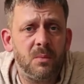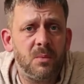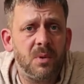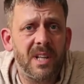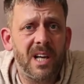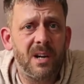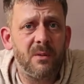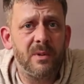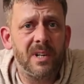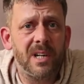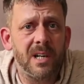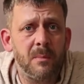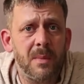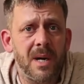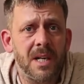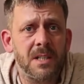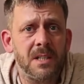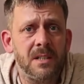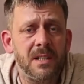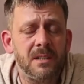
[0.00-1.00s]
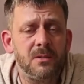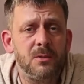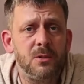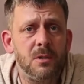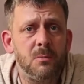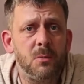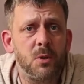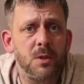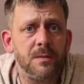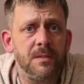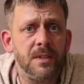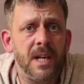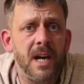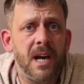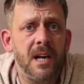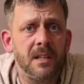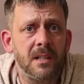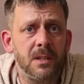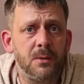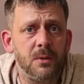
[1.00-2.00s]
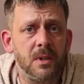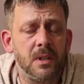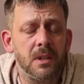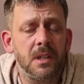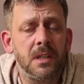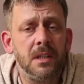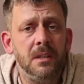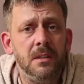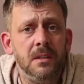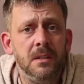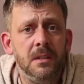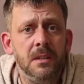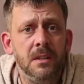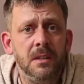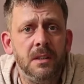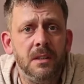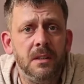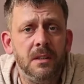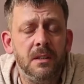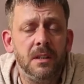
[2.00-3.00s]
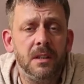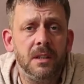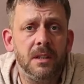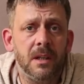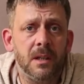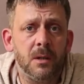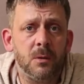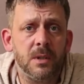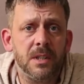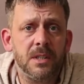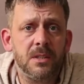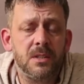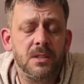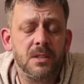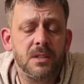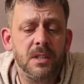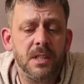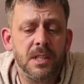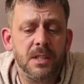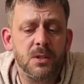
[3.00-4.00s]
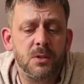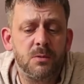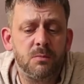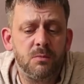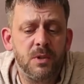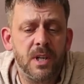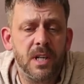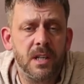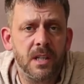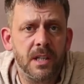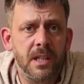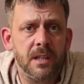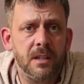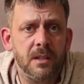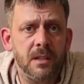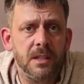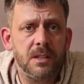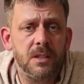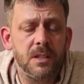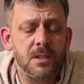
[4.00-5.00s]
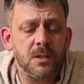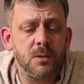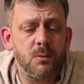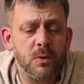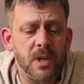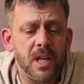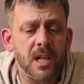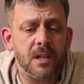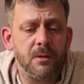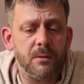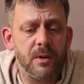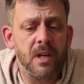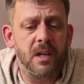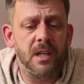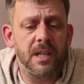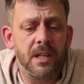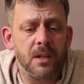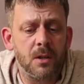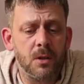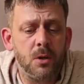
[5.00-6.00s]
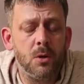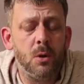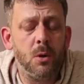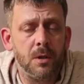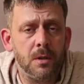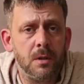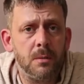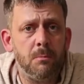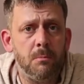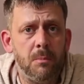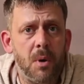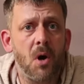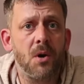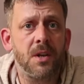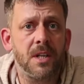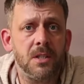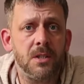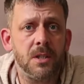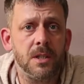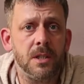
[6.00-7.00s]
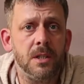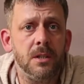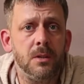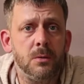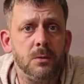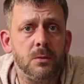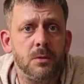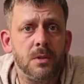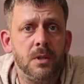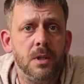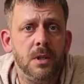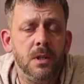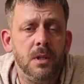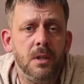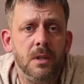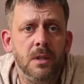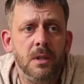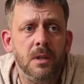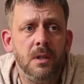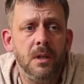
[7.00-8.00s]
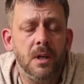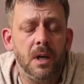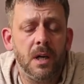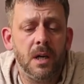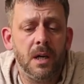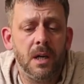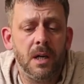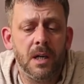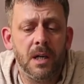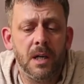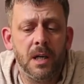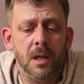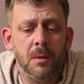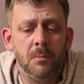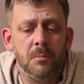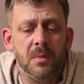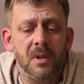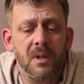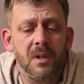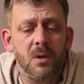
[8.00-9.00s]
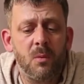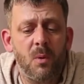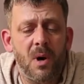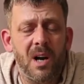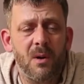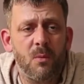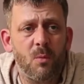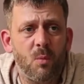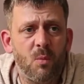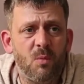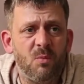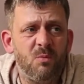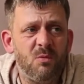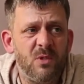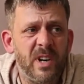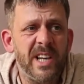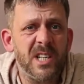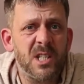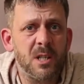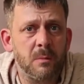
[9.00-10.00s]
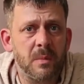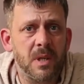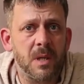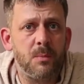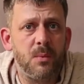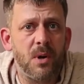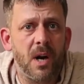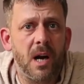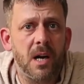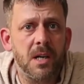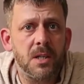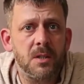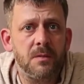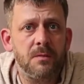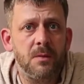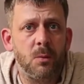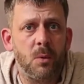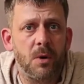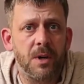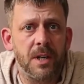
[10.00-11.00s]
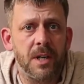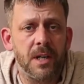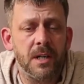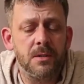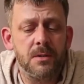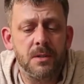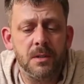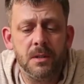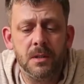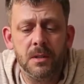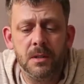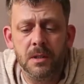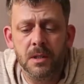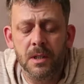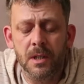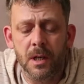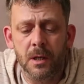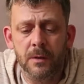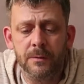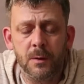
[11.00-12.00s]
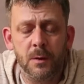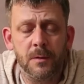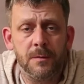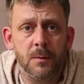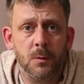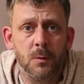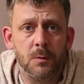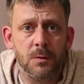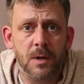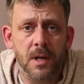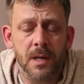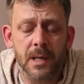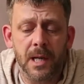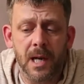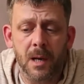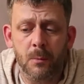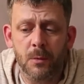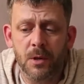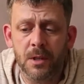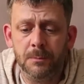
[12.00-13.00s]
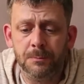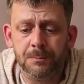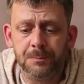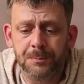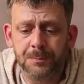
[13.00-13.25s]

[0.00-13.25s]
without really batting that too much of an eyelid, really. It is a really, really good body to use. Quite reasonably priced for what it is, for a full frame camera.